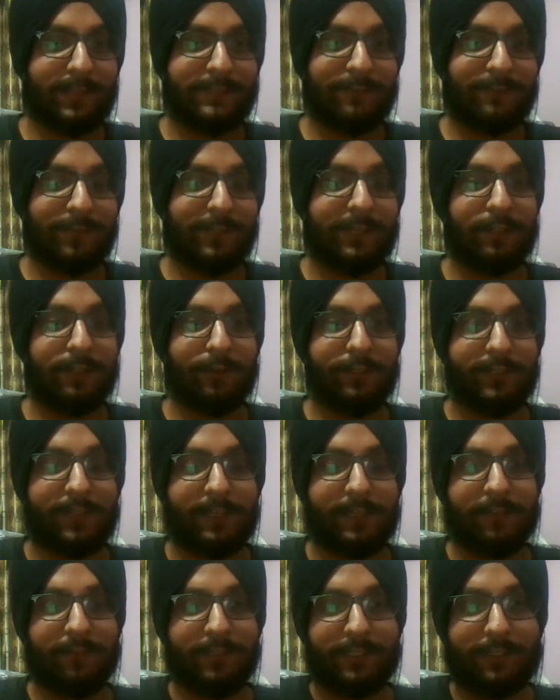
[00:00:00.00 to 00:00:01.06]
We get to interact
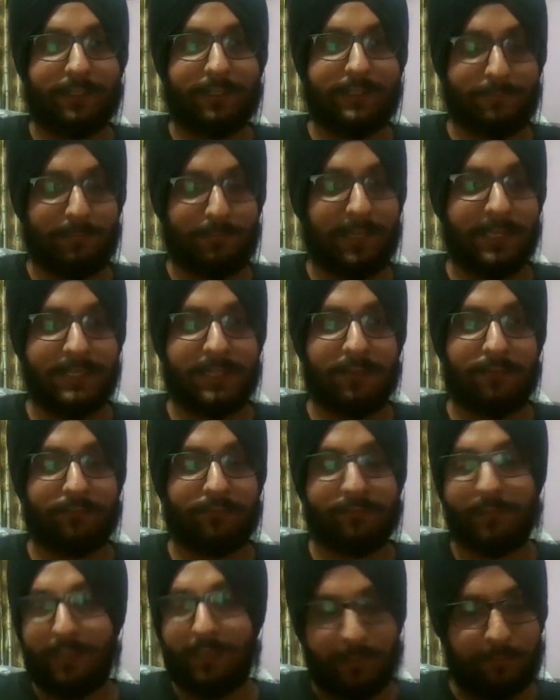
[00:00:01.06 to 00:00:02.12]
with the
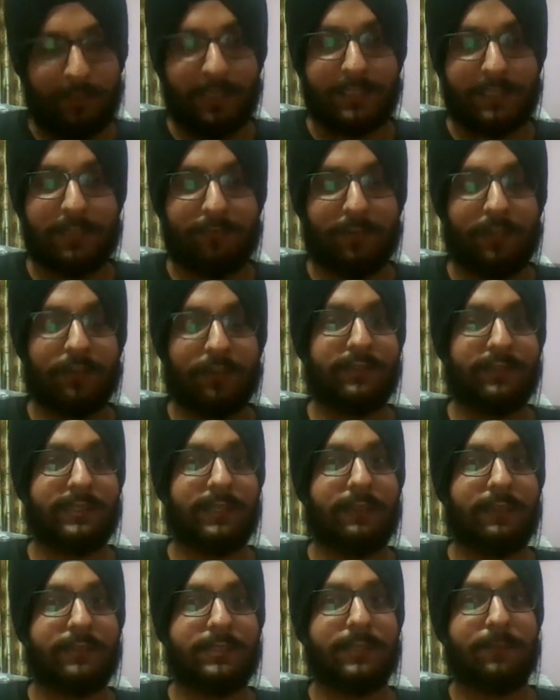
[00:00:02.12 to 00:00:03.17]
PhD fellows and
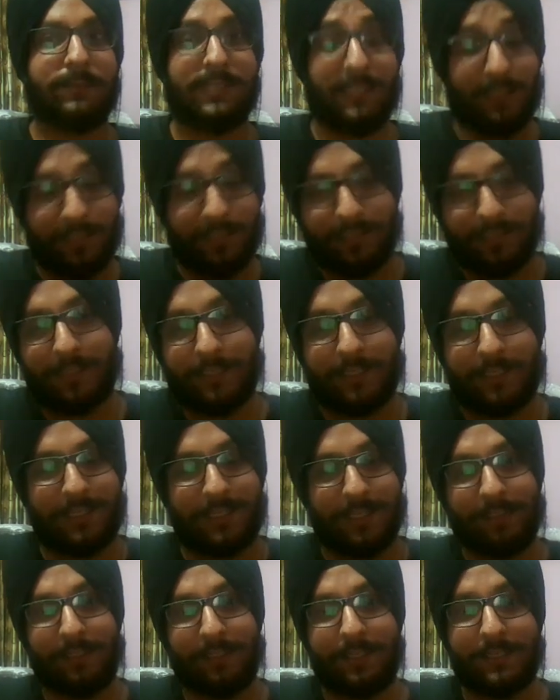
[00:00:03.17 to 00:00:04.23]
some senior research
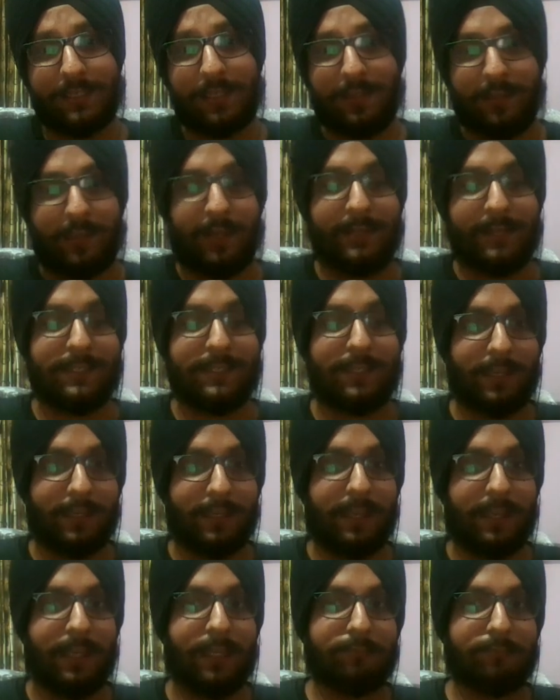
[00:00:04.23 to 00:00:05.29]
scientists at Siri.
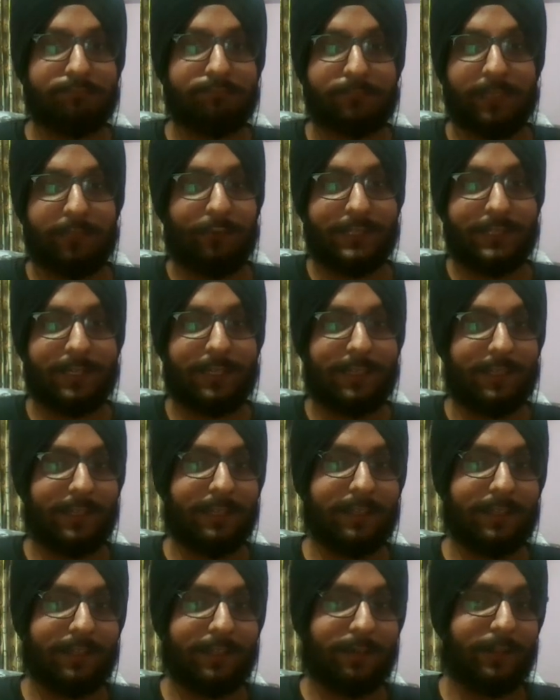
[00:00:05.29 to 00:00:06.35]
And it was really a
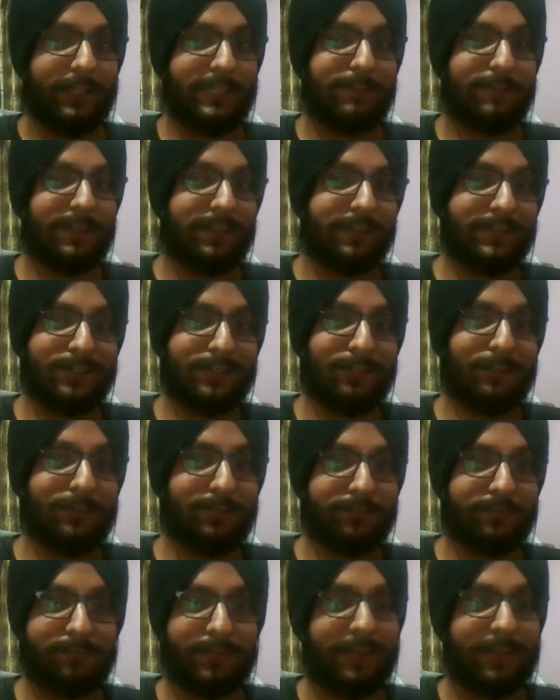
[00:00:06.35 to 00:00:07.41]
good experience. So
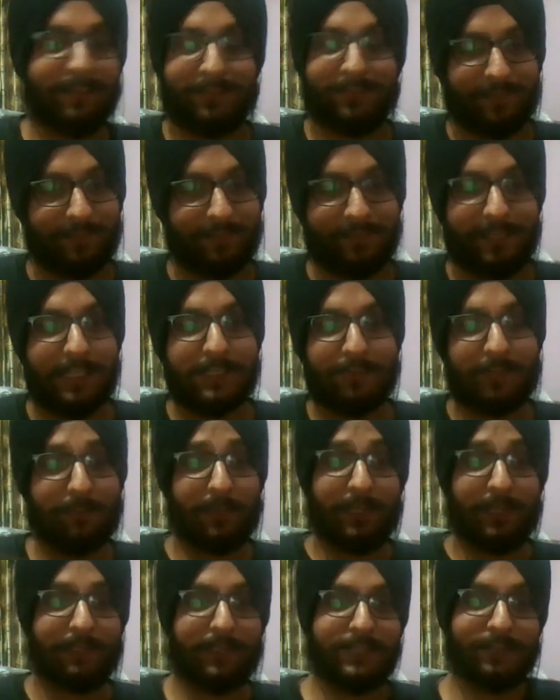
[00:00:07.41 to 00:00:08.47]
yeah, that's what
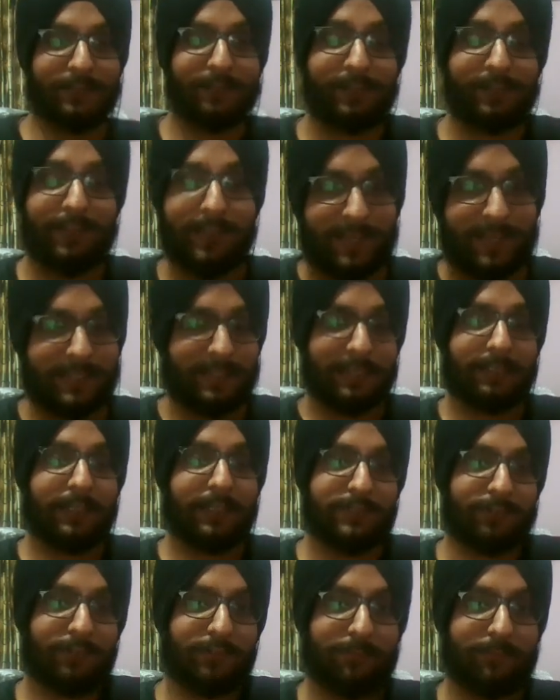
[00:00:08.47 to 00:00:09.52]
practice school is, and that's
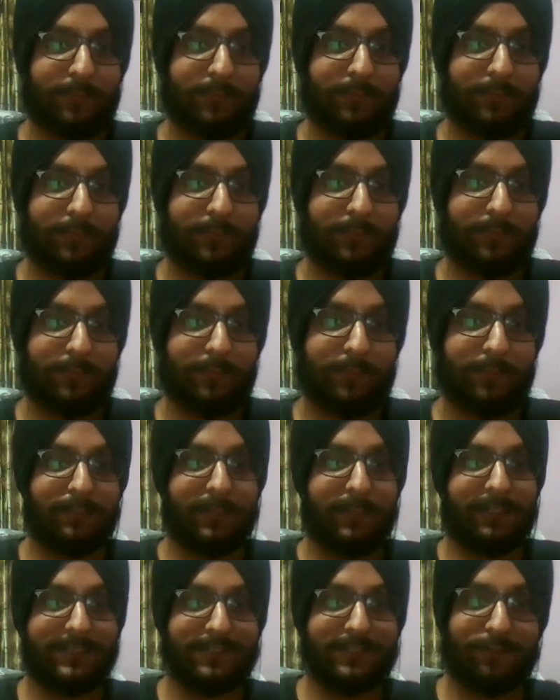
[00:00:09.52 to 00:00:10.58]
what my experience with
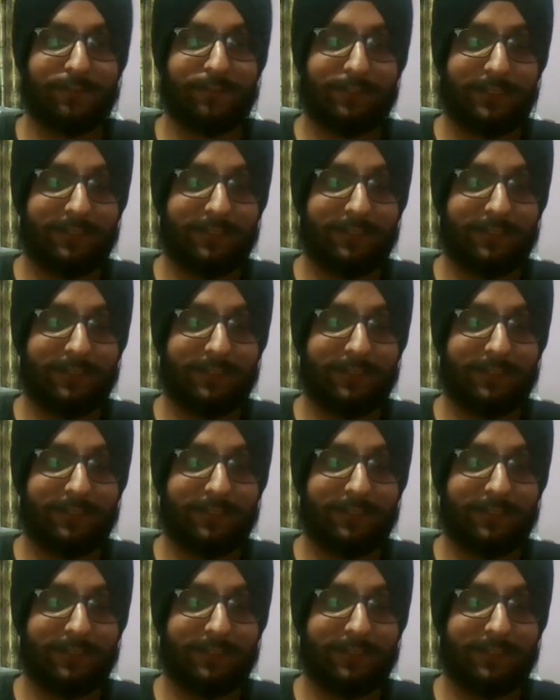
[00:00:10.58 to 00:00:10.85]
practice school are.